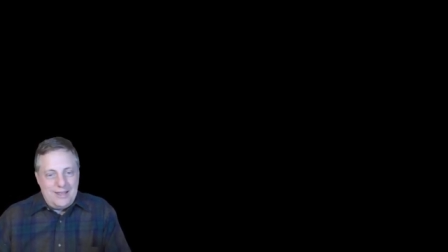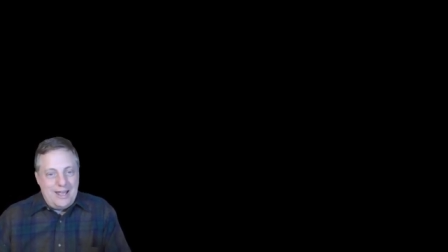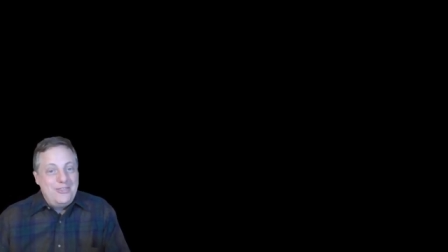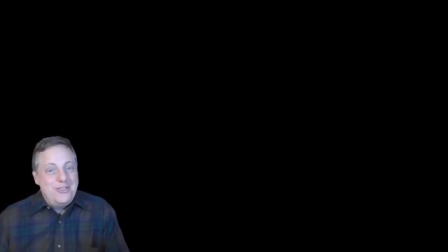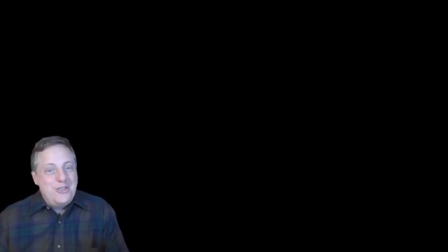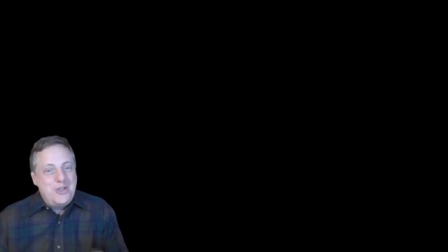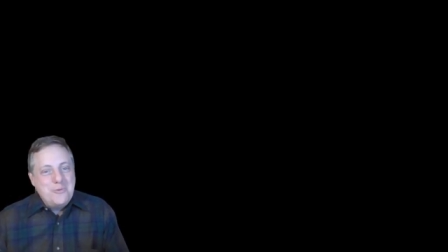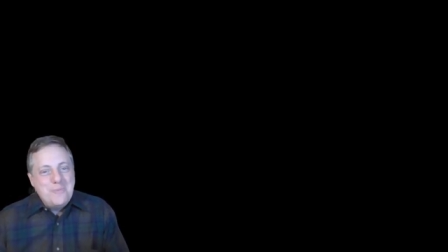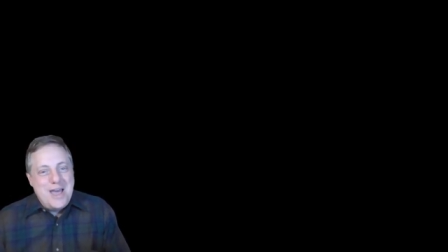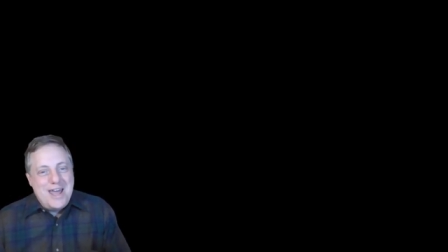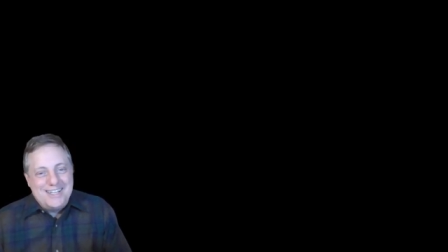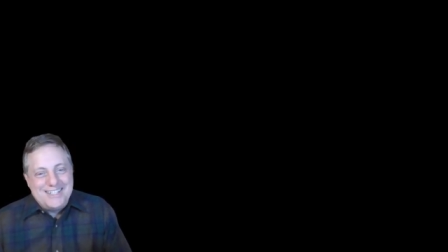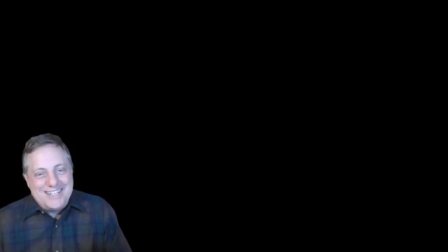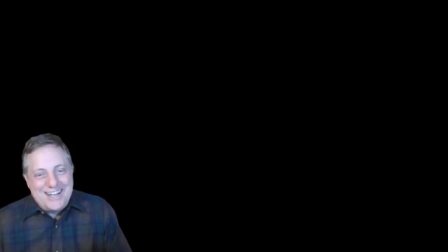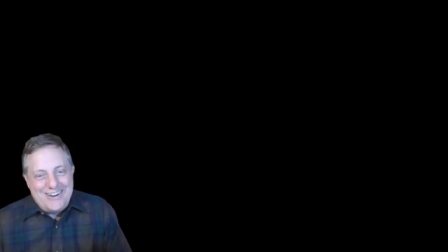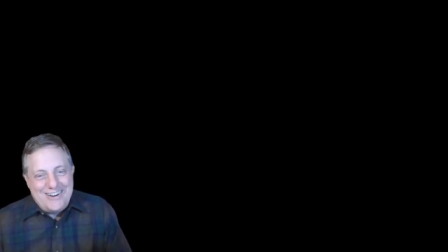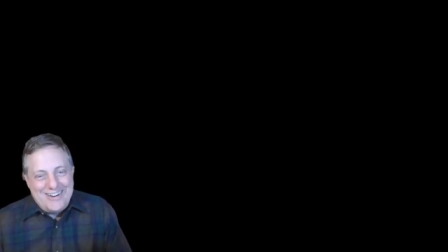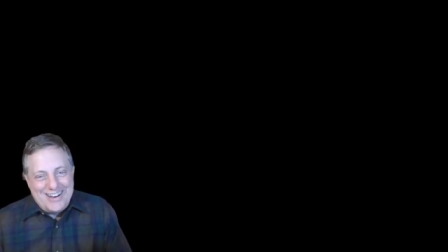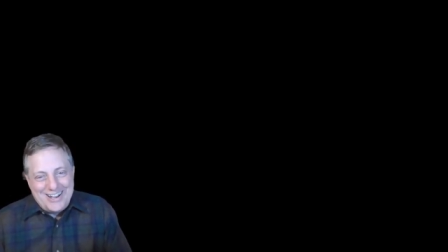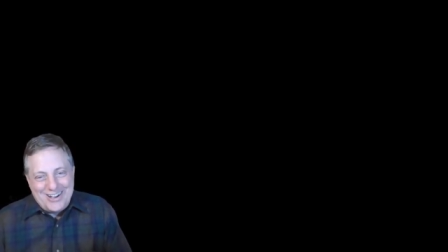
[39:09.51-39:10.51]
and the
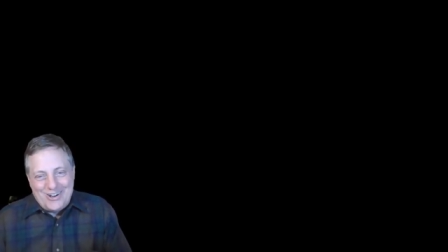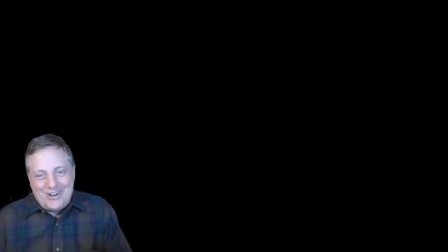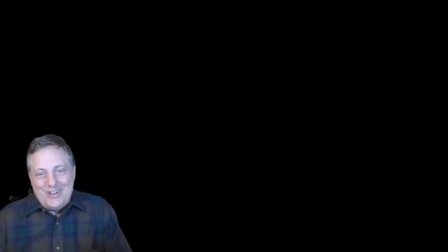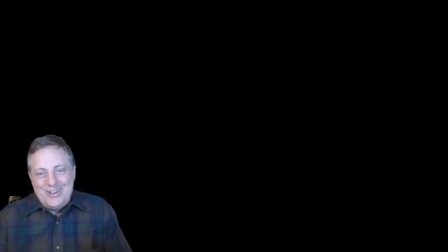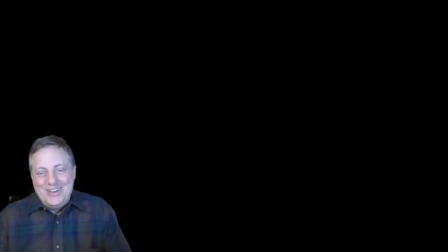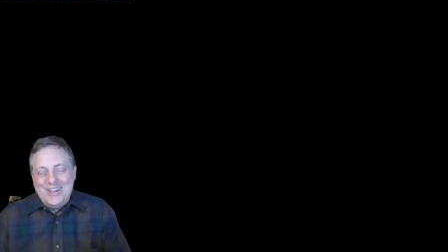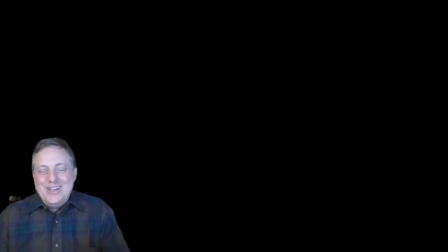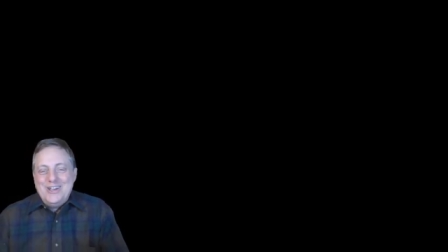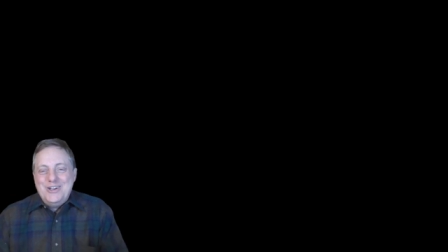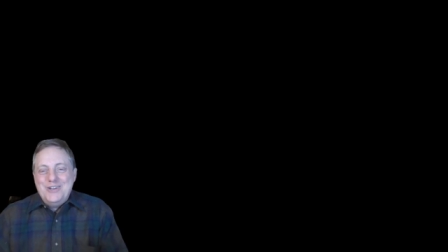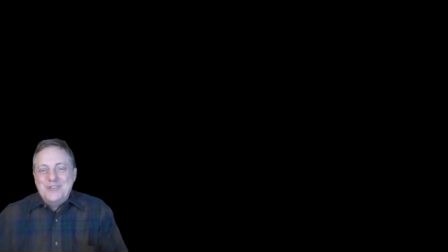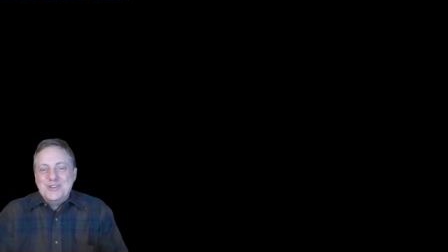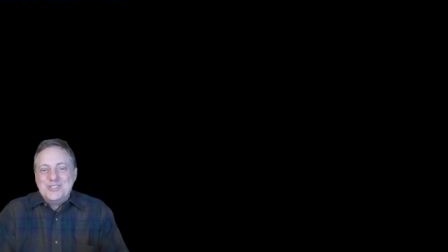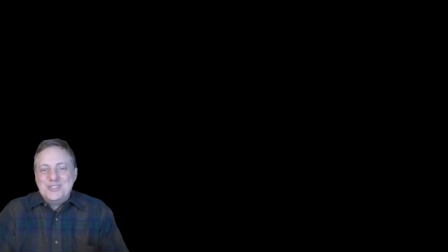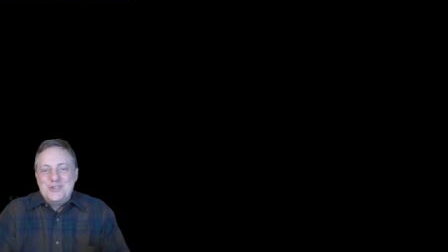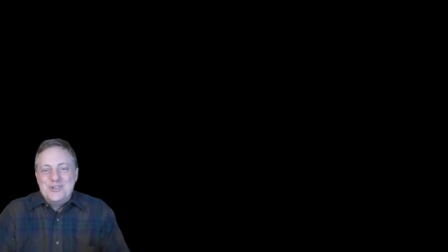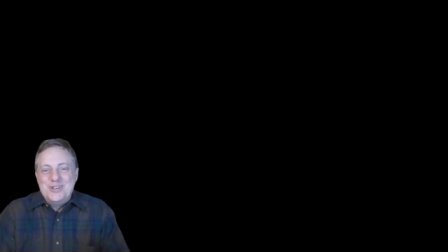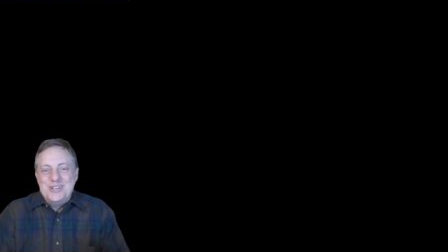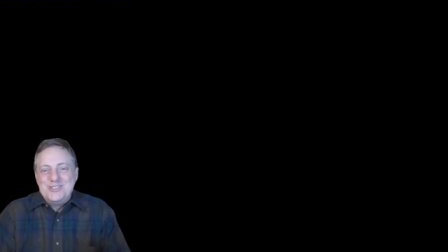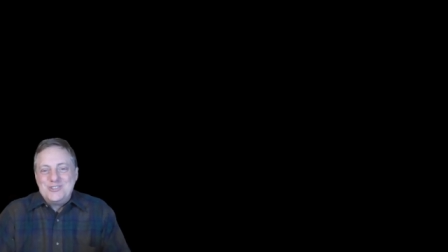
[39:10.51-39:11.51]
Humanitarian Cult, who were
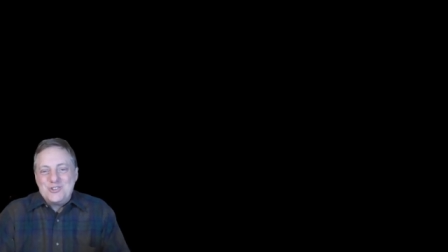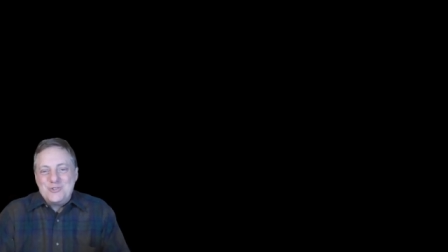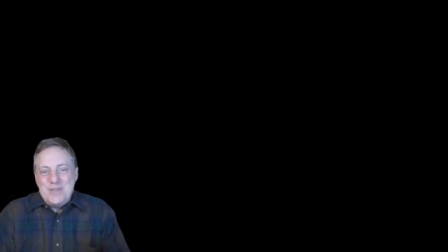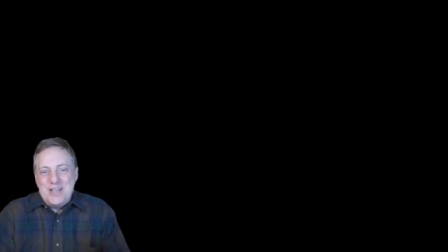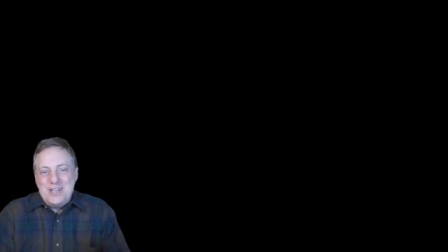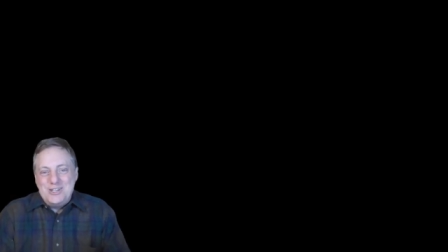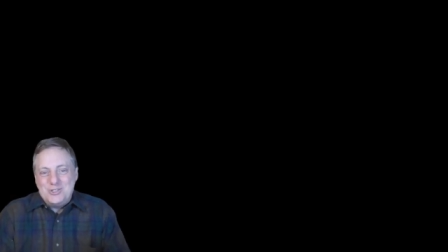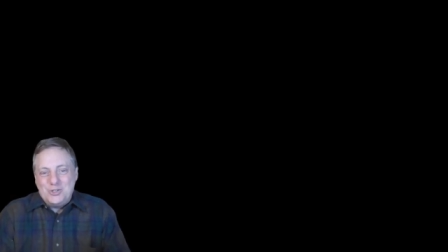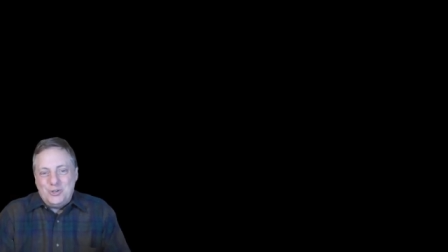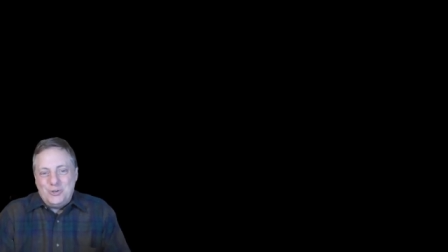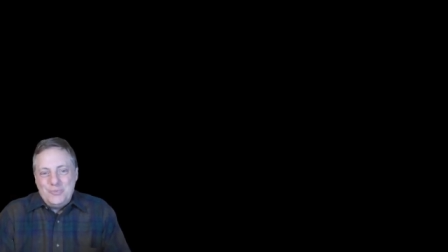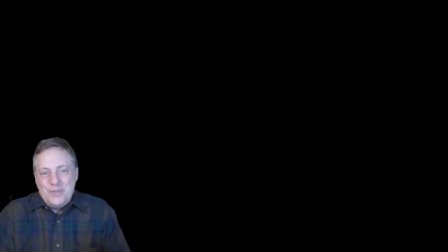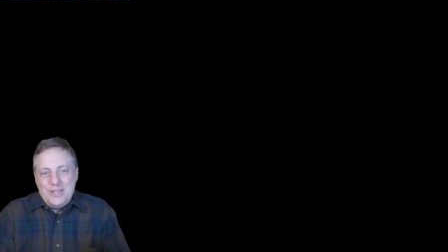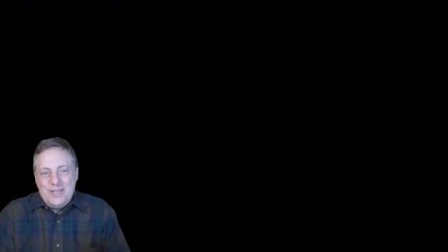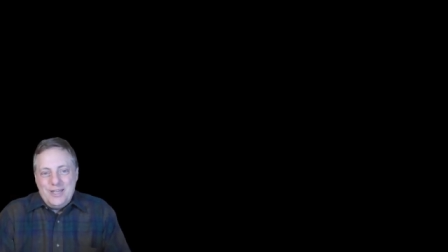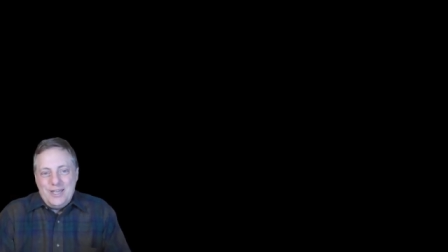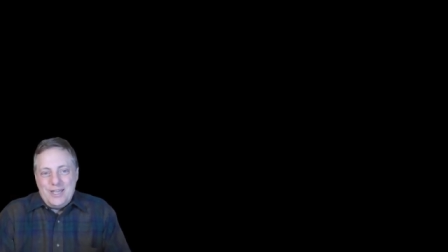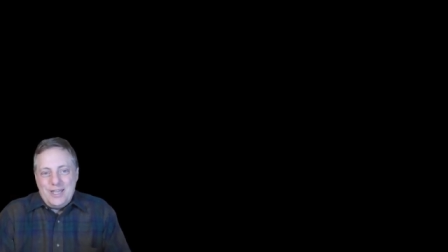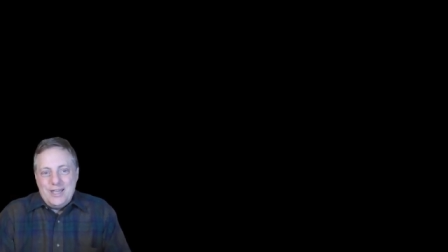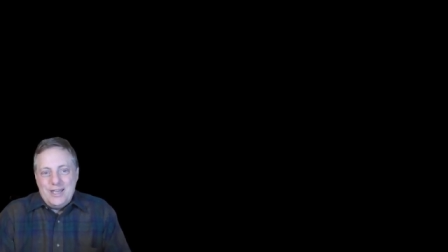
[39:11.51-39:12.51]
so instrumental
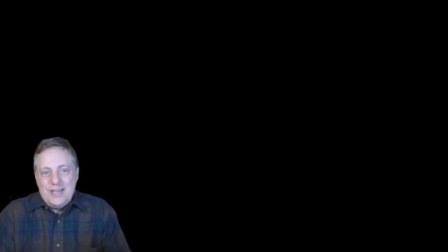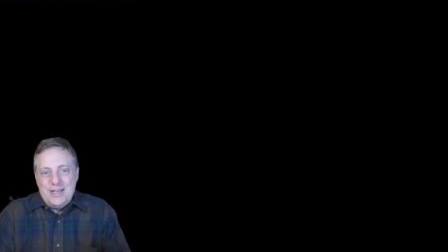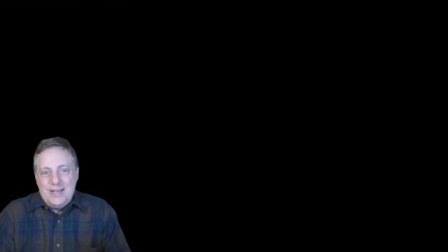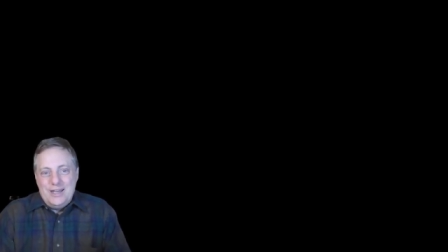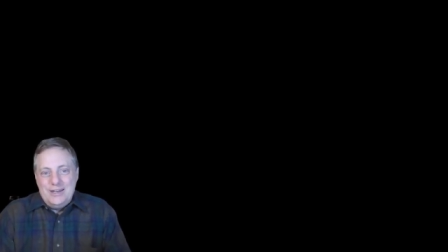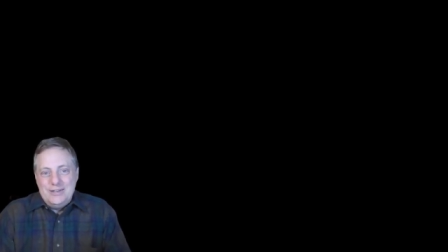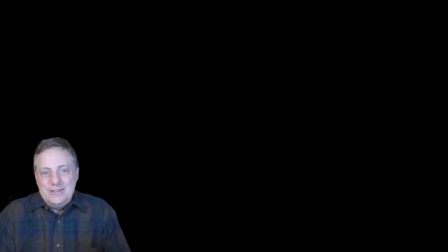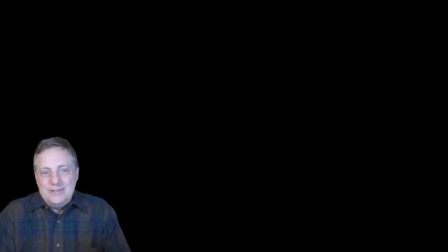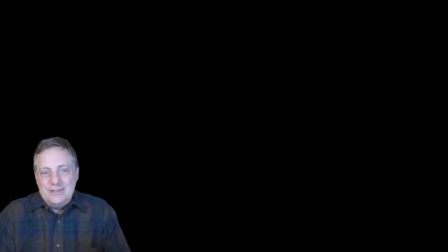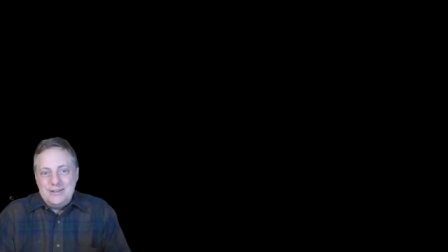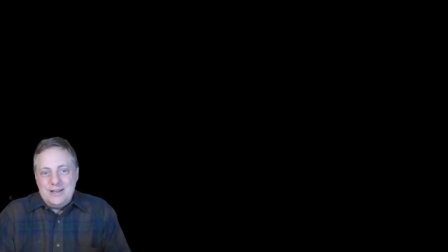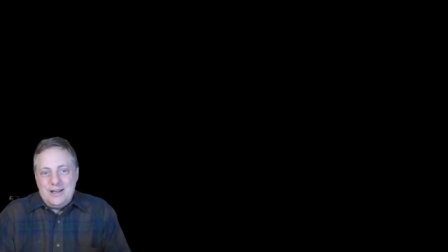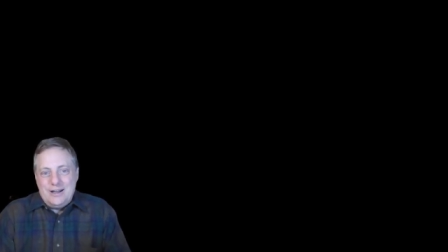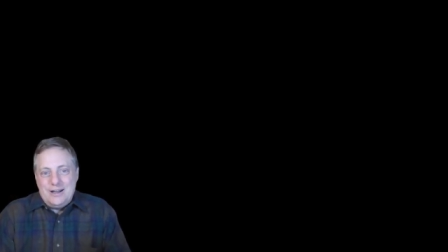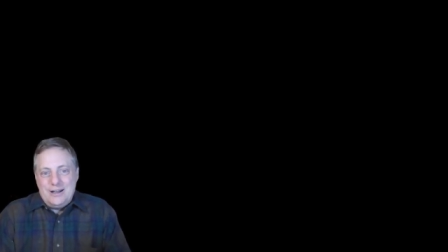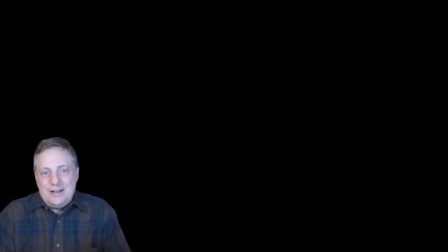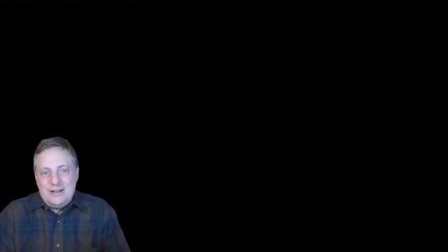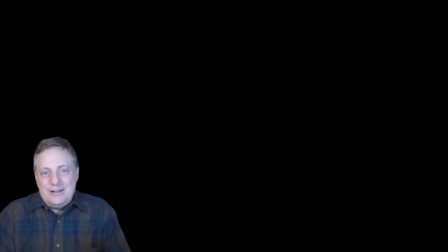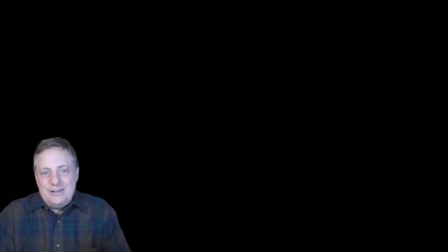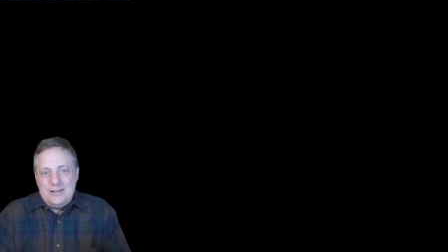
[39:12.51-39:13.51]
in
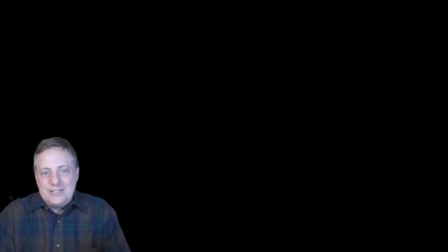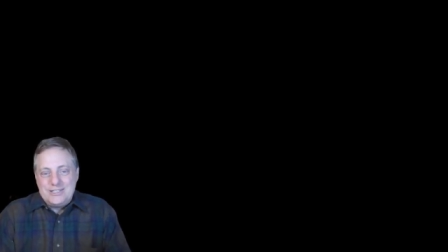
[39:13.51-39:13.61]
uh,